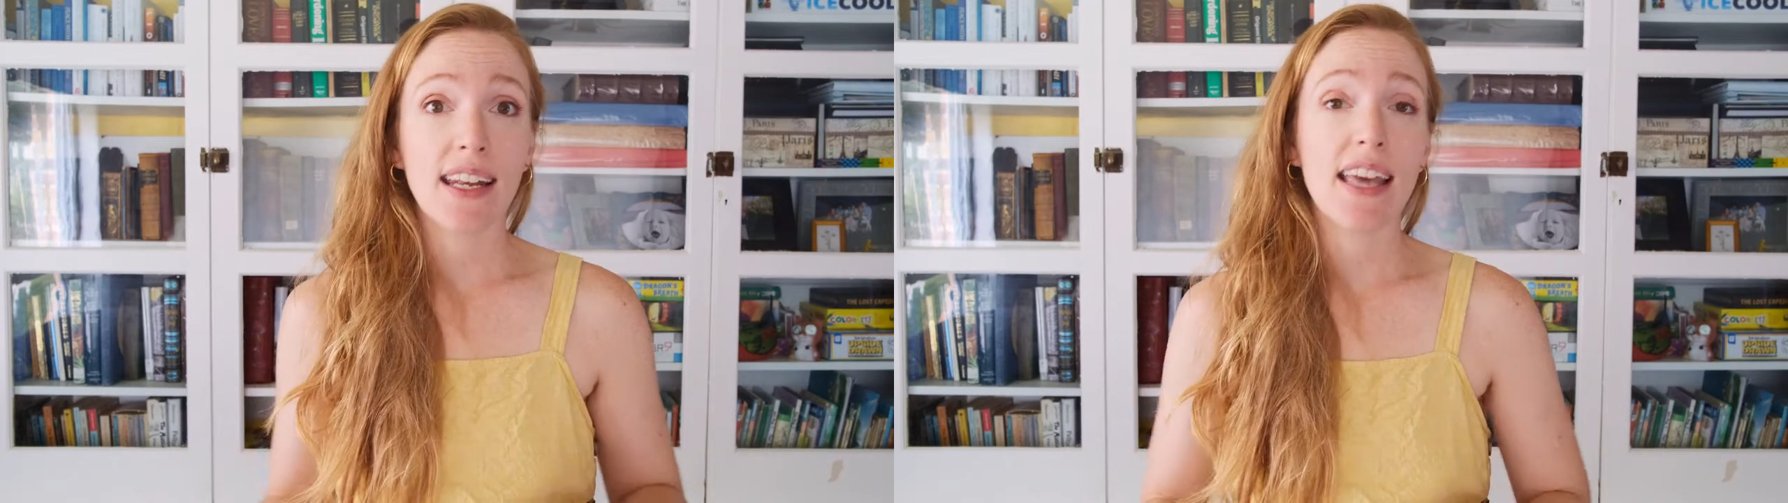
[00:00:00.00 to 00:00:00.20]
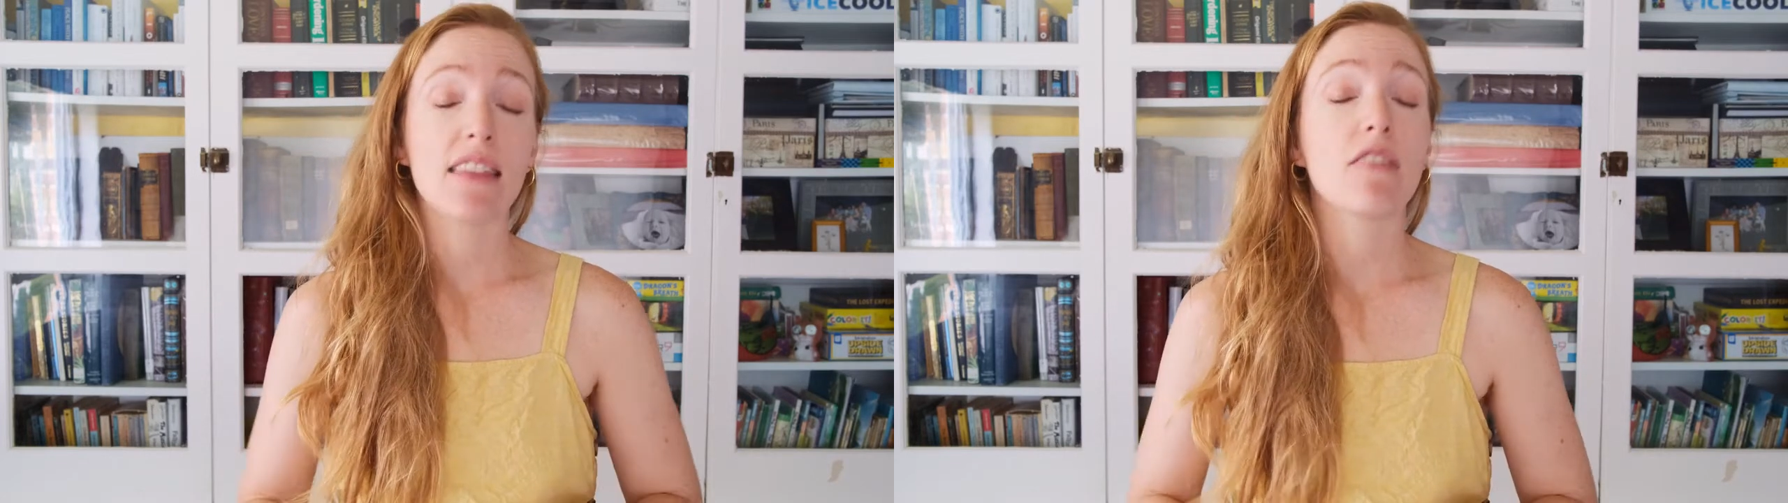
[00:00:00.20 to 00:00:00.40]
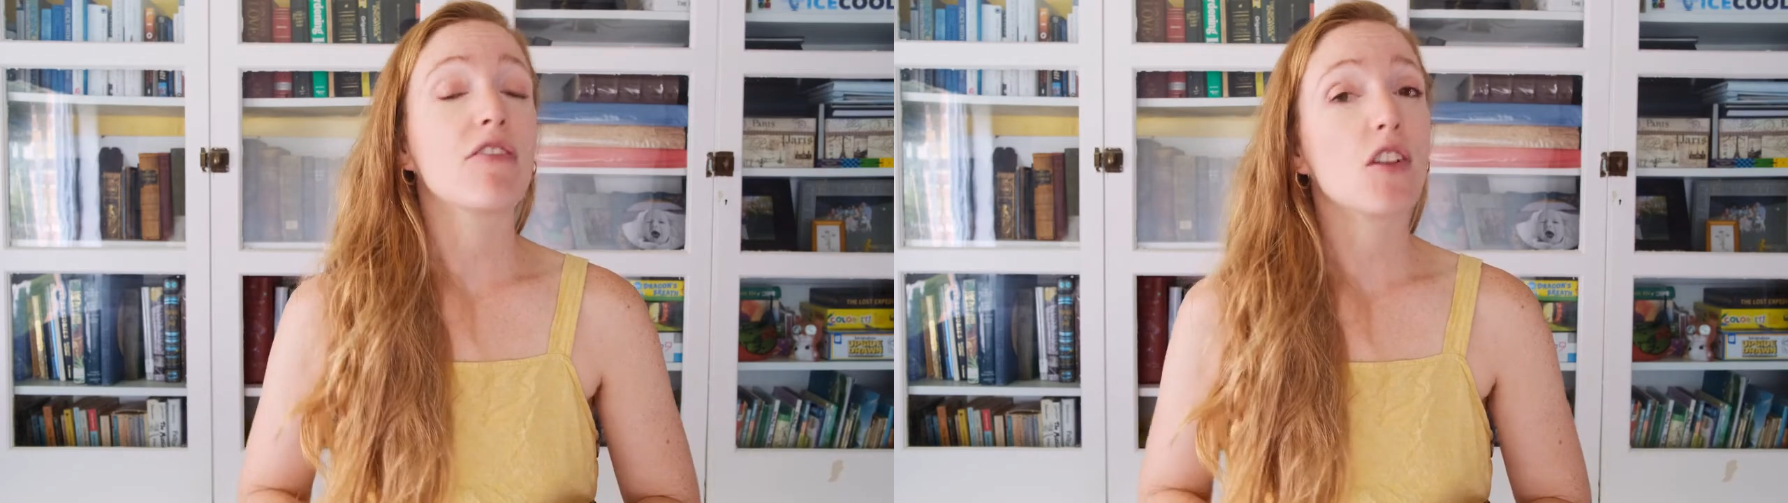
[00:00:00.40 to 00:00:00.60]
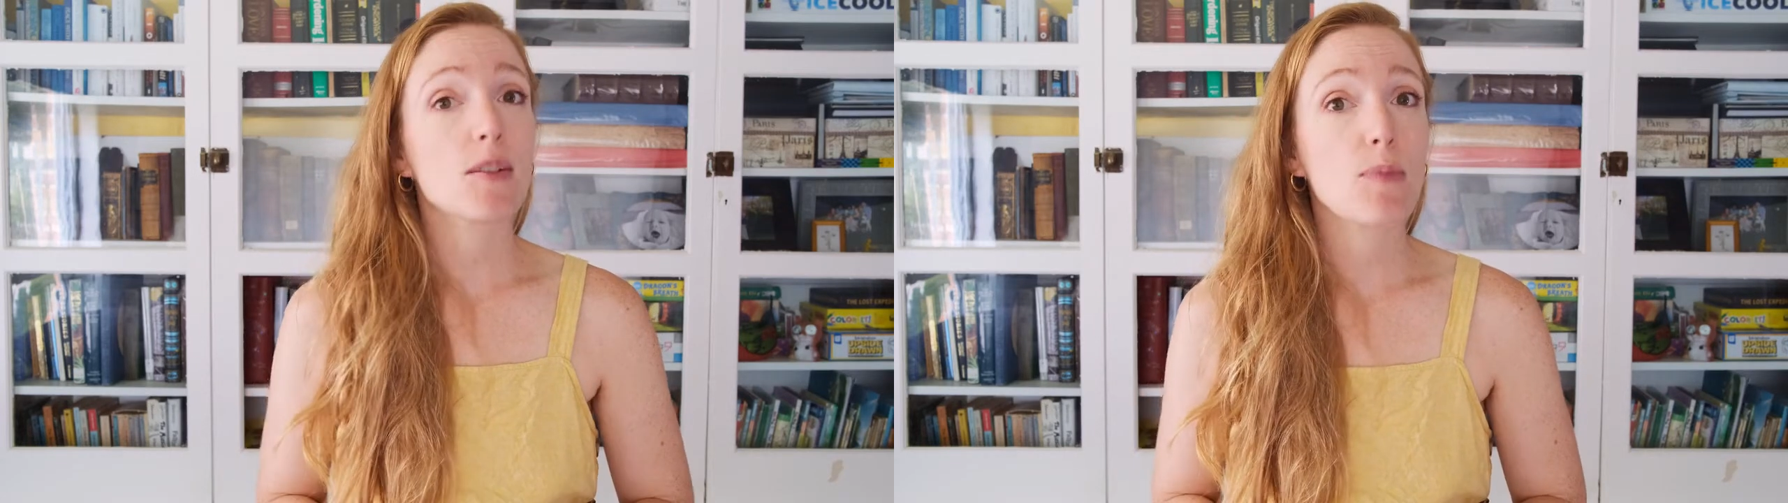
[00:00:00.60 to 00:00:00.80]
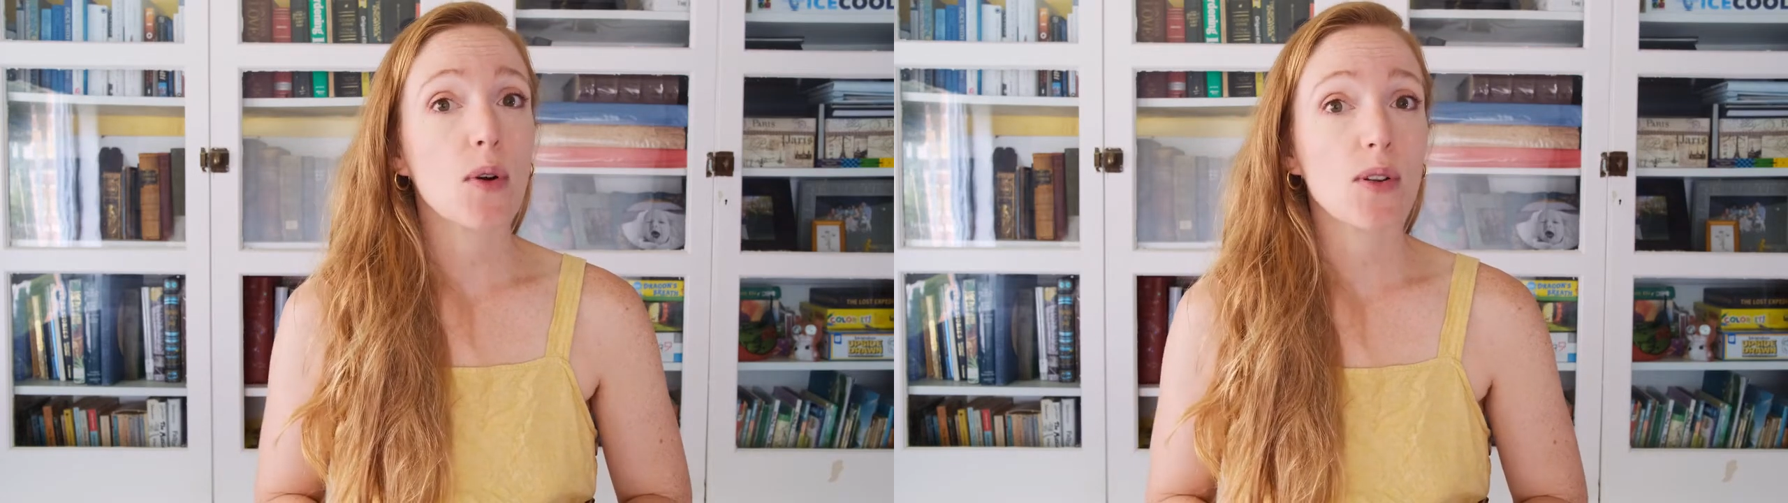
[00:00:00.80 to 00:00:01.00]
and the
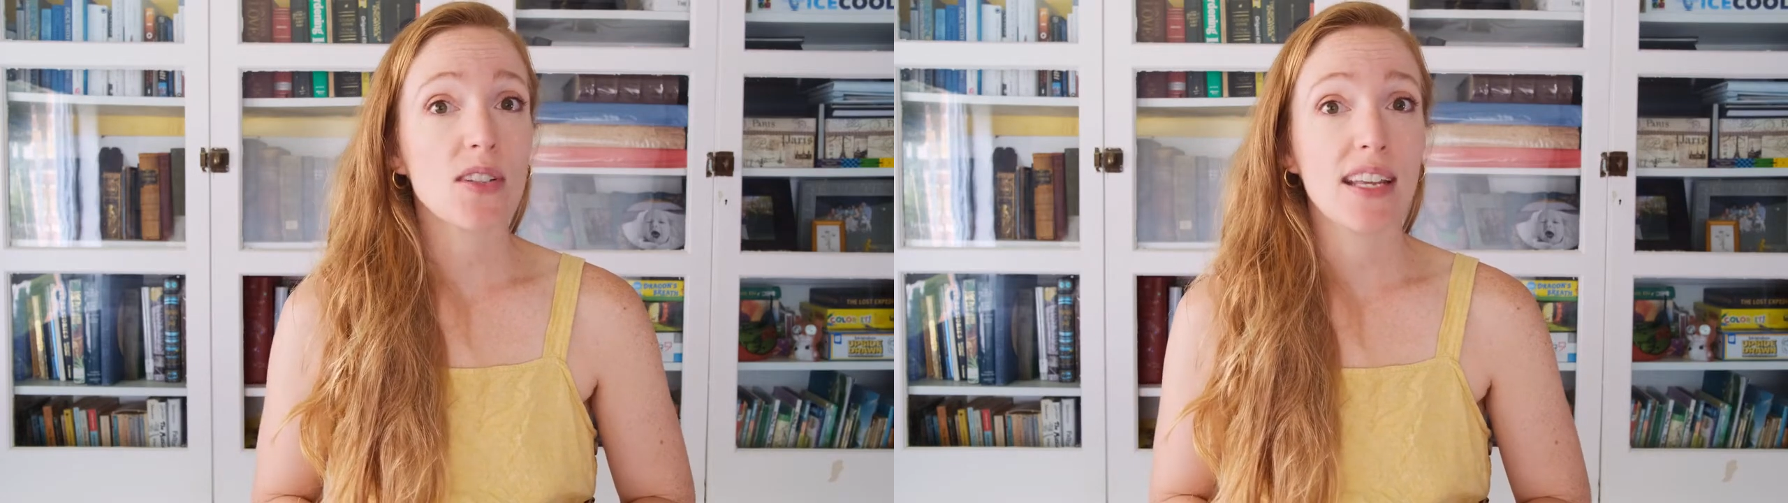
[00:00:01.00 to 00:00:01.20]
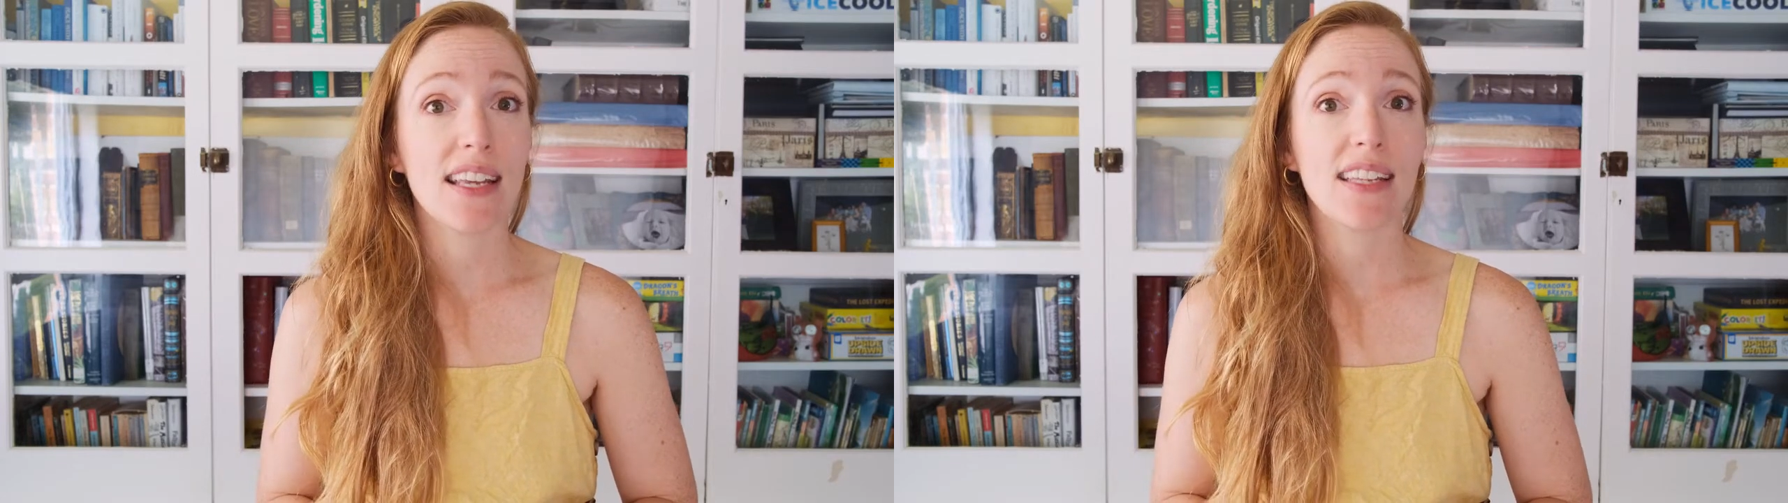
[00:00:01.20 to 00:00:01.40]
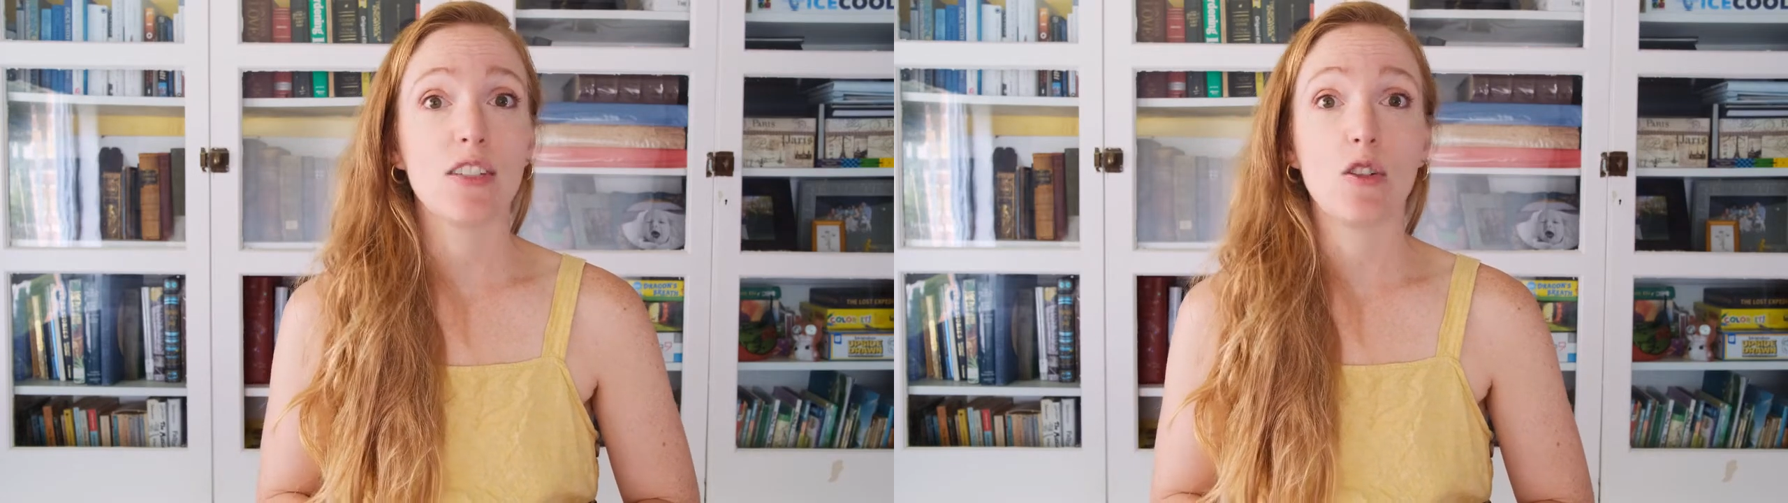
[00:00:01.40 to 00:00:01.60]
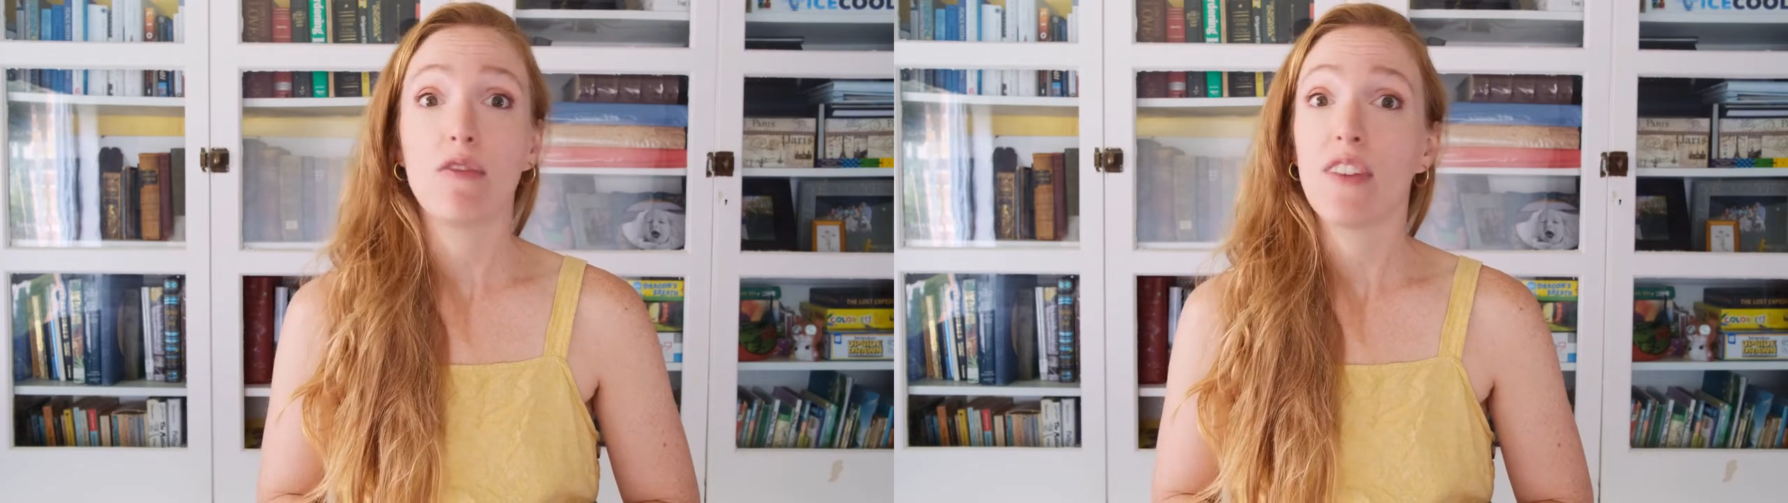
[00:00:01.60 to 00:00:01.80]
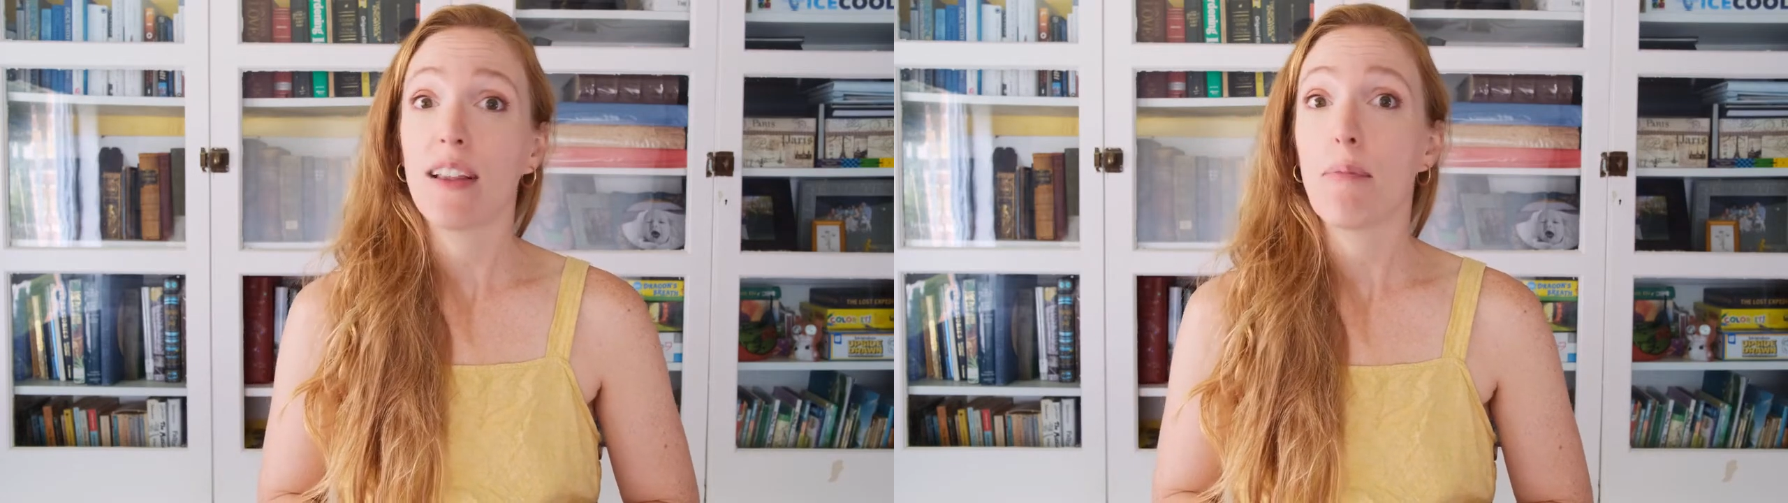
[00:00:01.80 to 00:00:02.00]
first person to
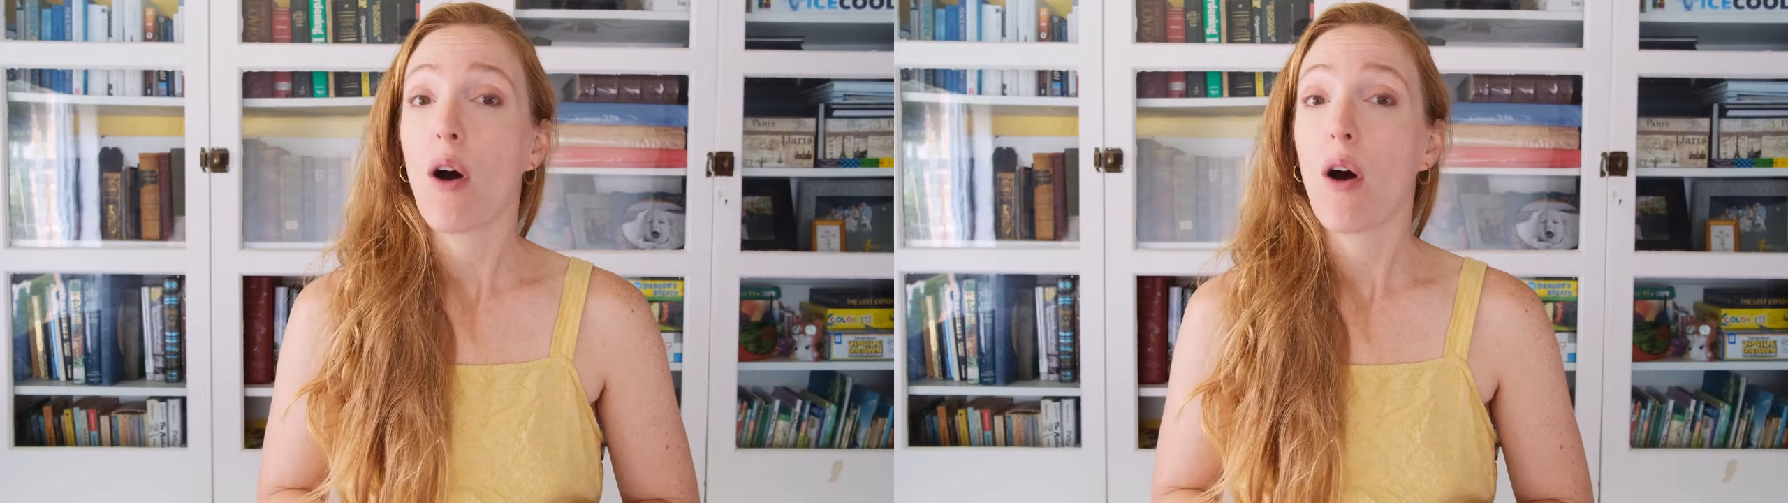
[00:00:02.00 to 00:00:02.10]
fill up